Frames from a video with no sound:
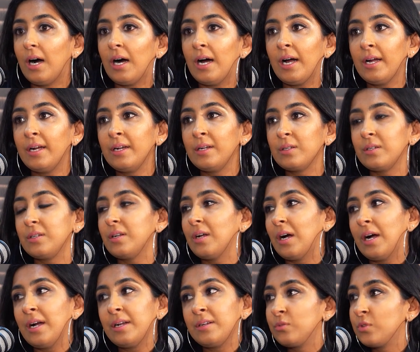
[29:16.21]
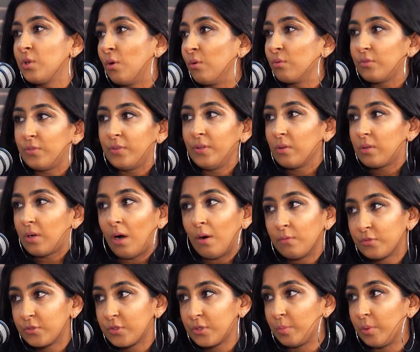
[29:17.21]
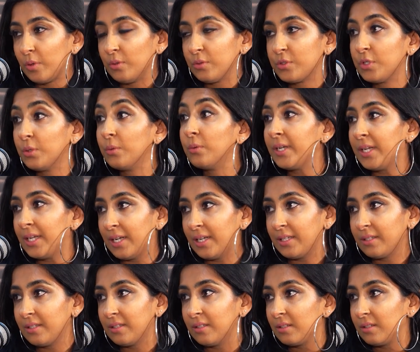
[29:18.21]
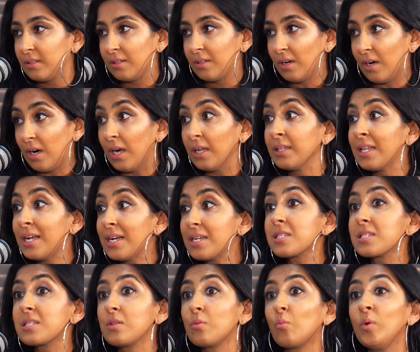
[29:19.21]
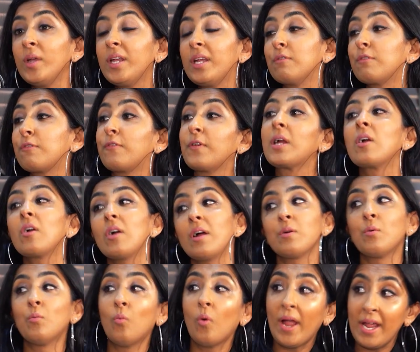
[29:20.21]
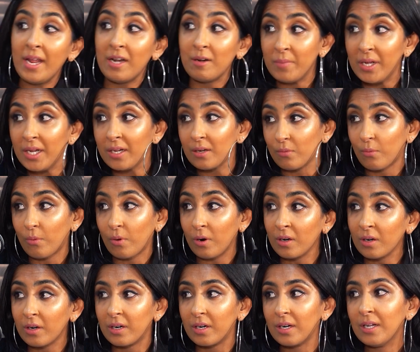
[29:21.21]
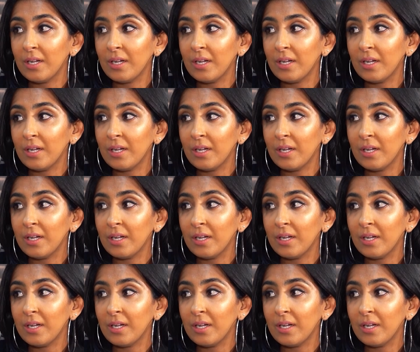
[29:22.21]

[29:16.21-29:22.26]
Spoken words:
I don't feel comfortable doing it. Unless we can figure out a way to make it work.